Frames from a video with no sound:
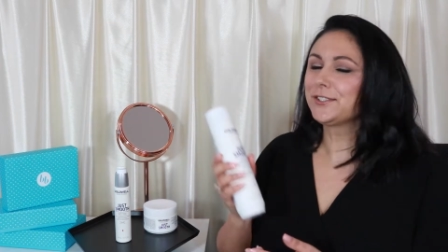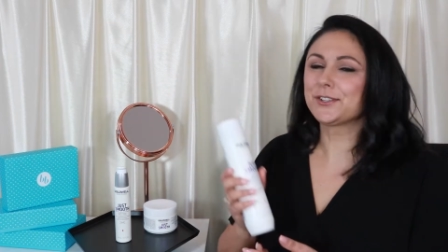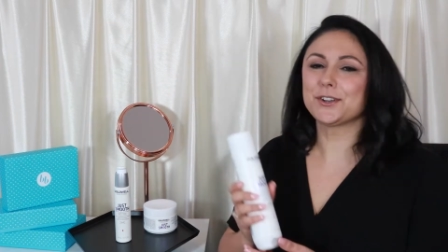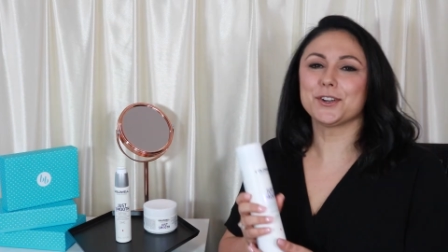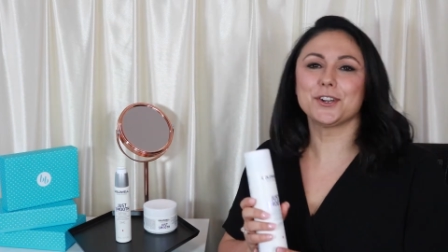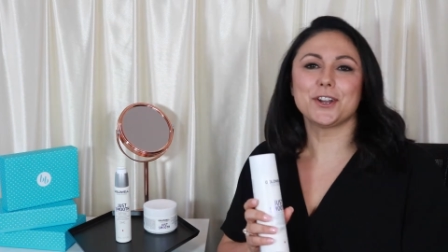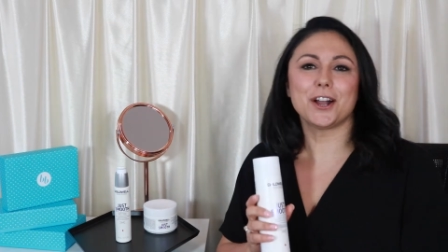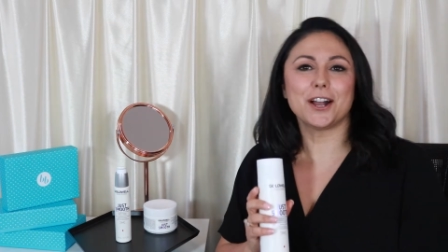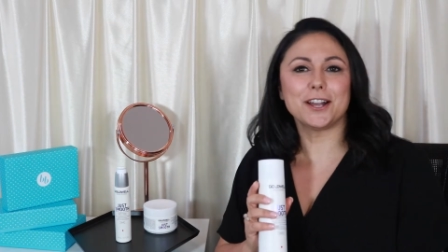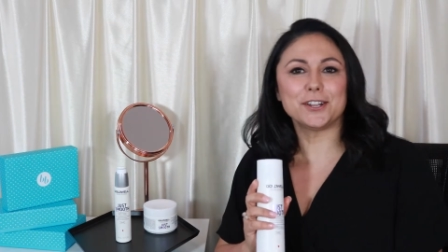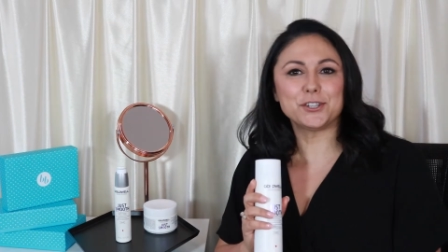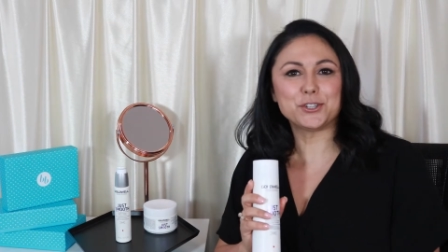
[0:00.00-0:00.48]
So
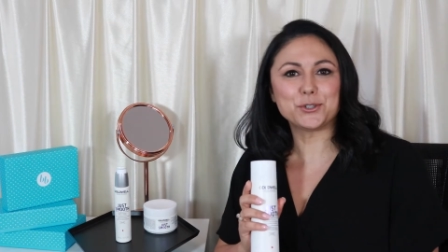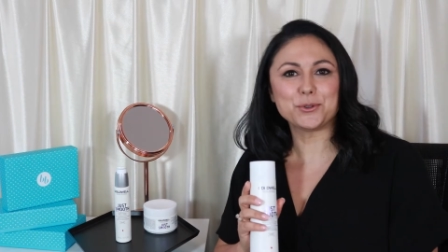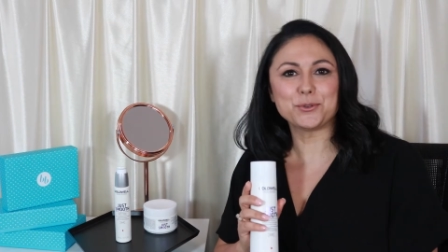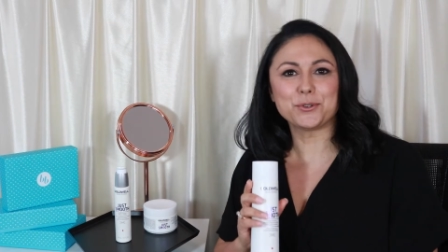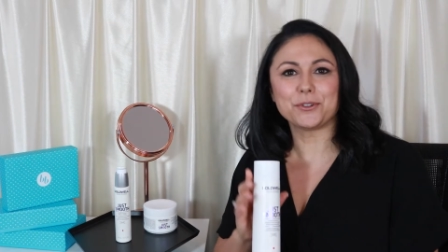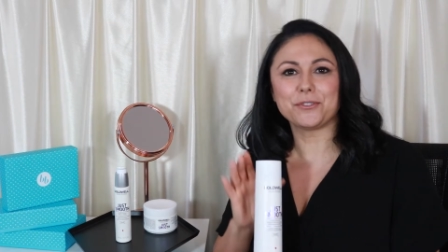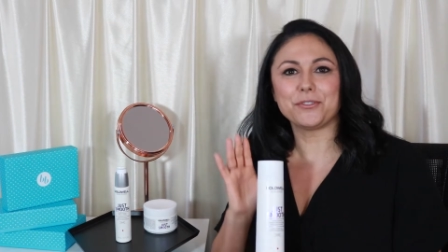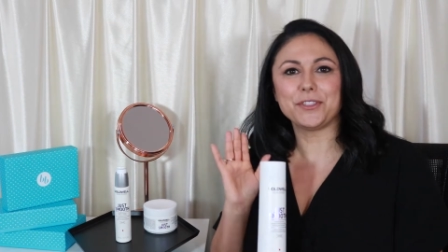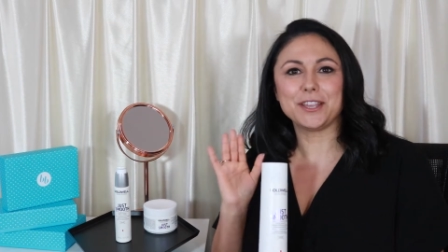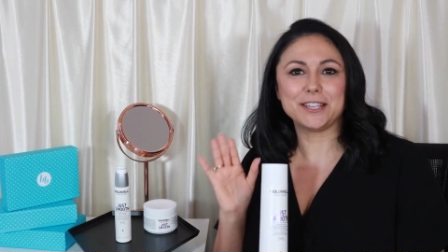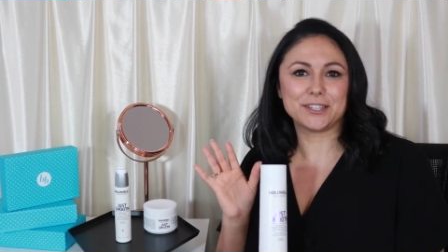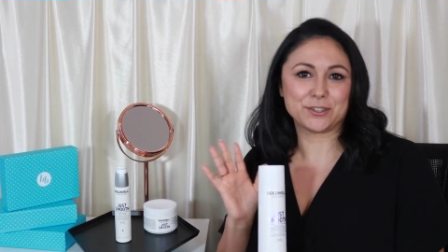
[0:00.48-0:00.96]
I
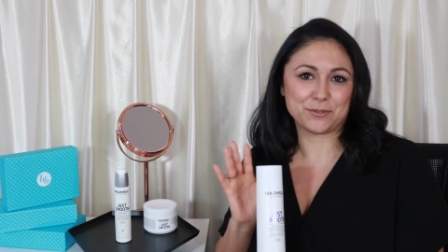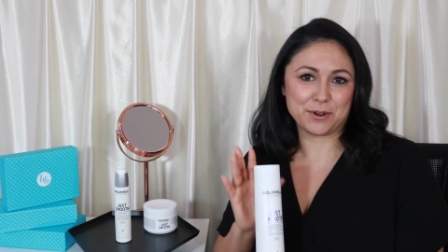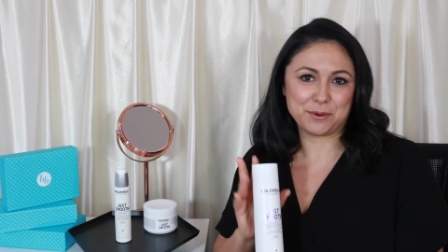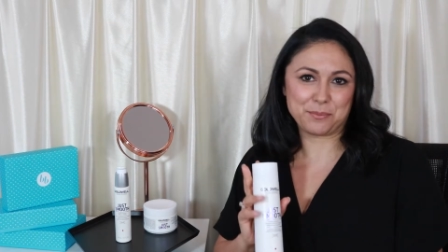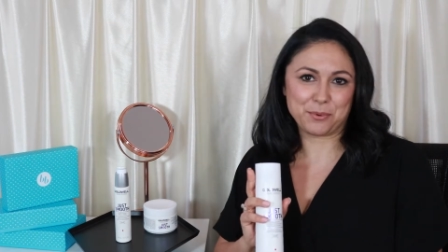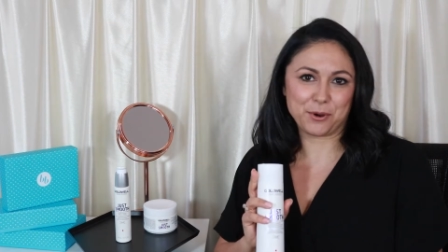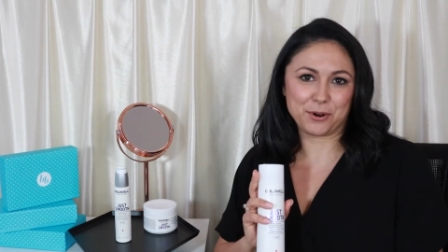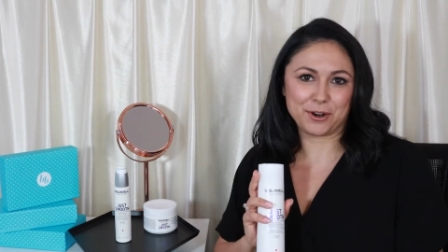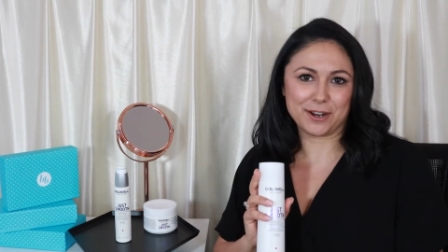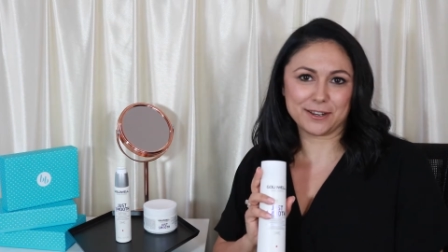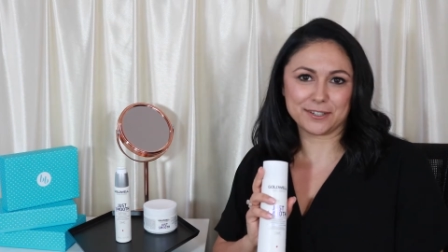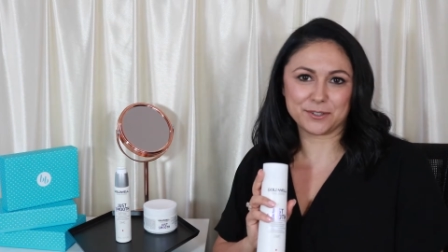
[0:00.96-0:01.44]
took these three
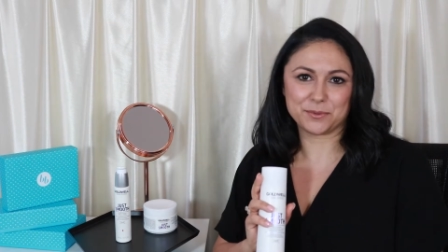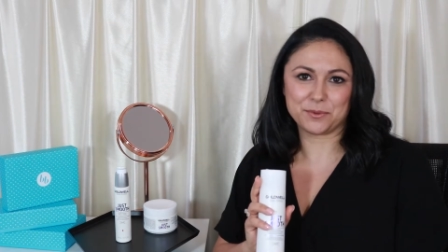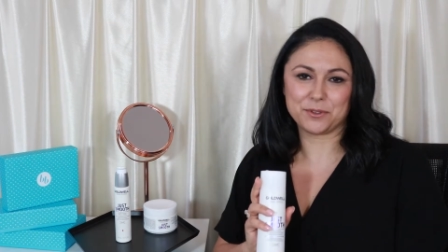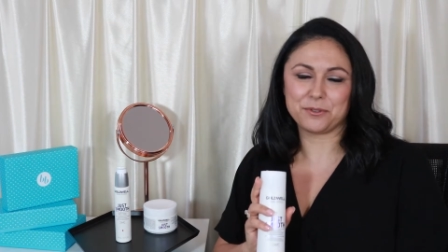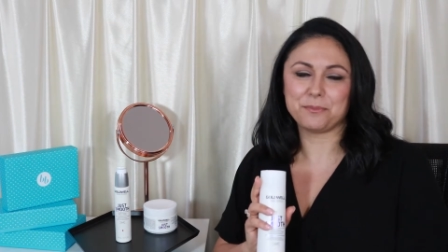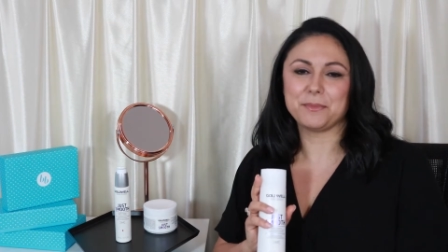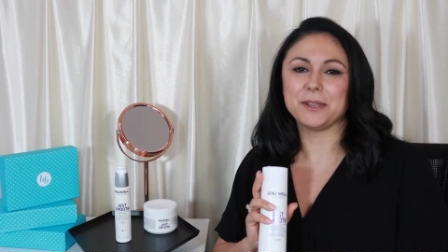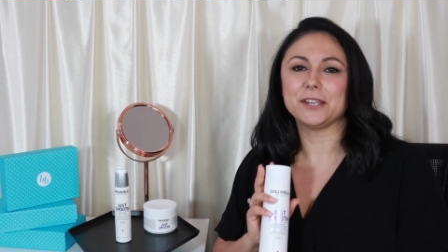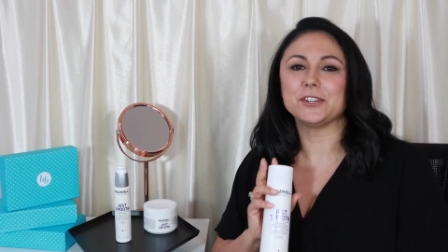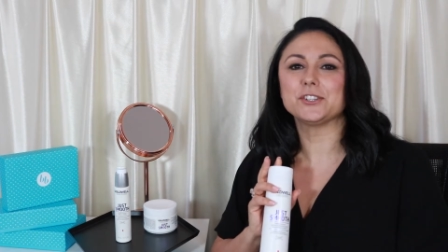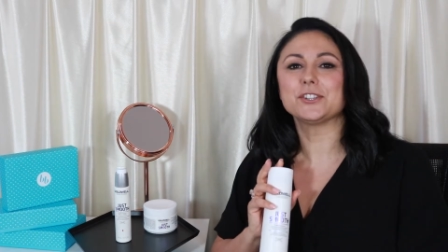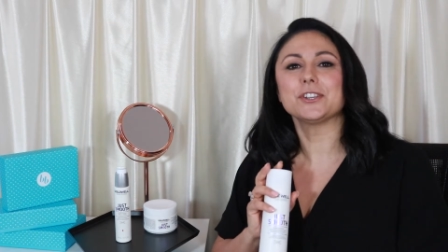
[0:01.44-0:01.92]
products
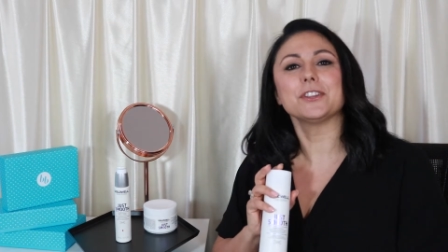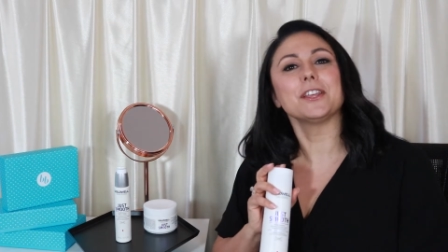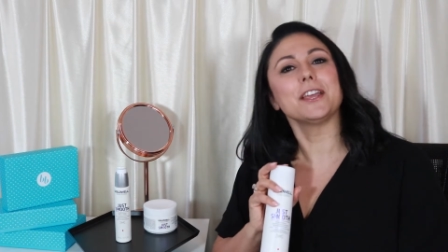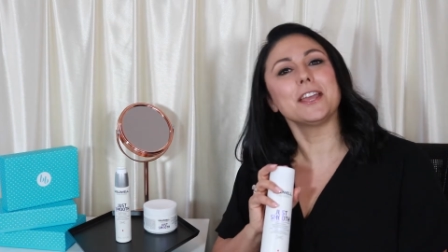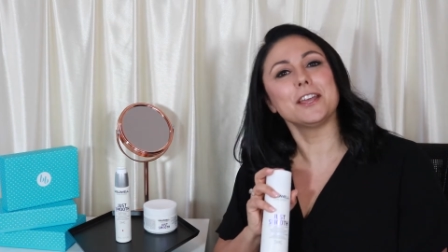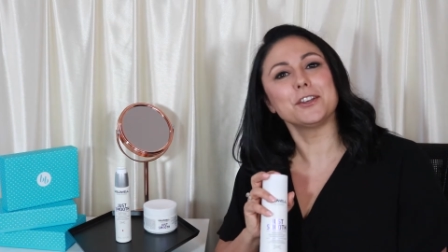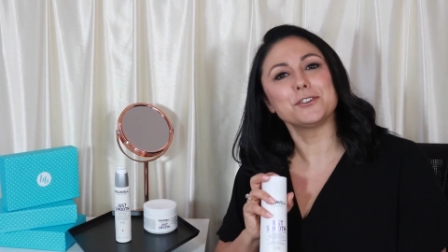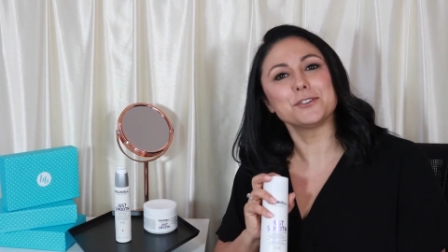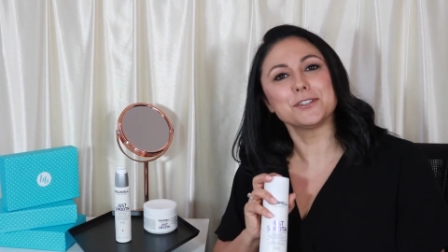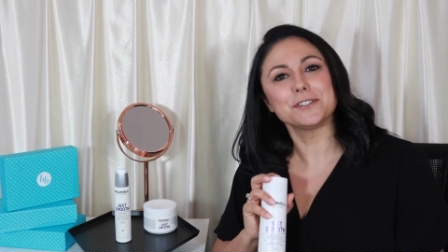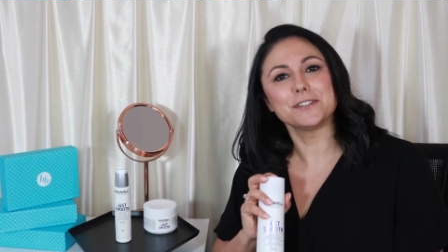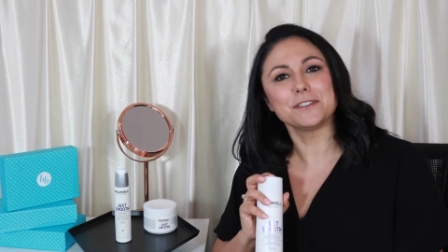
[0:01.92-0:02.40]
with me to the
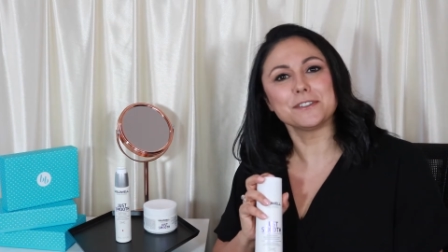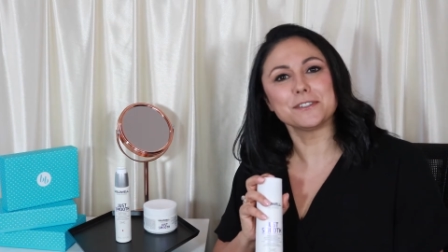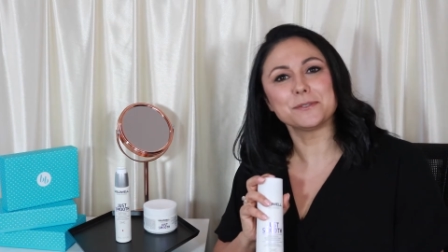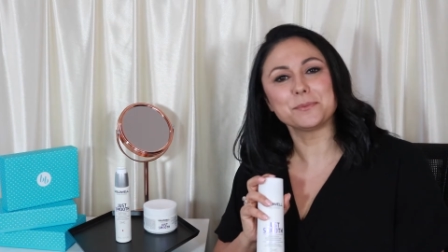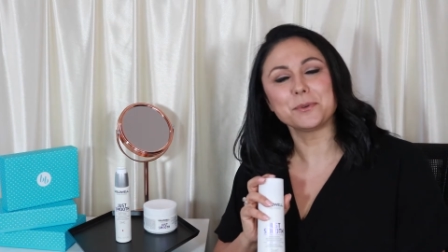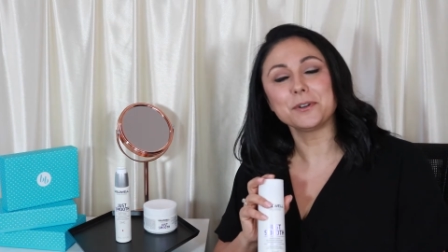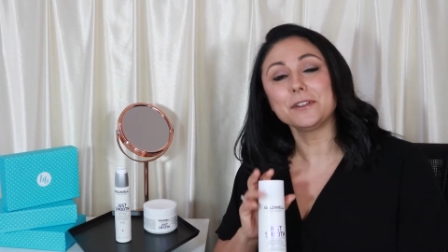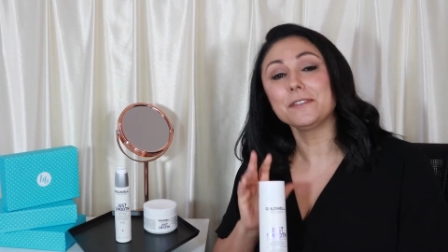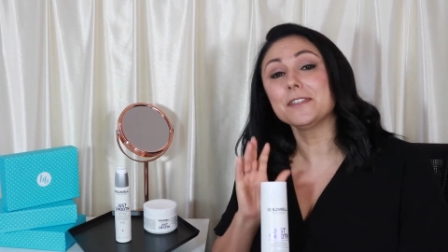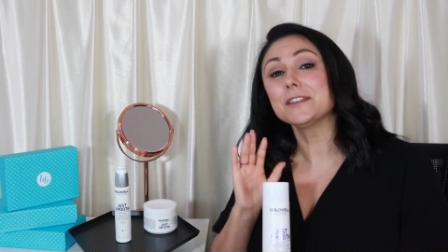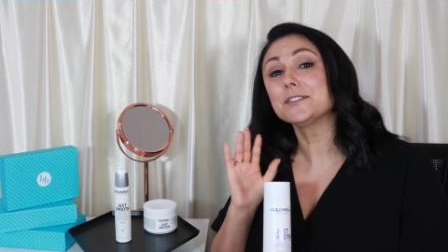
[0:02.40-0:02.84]
hairdresser this morning.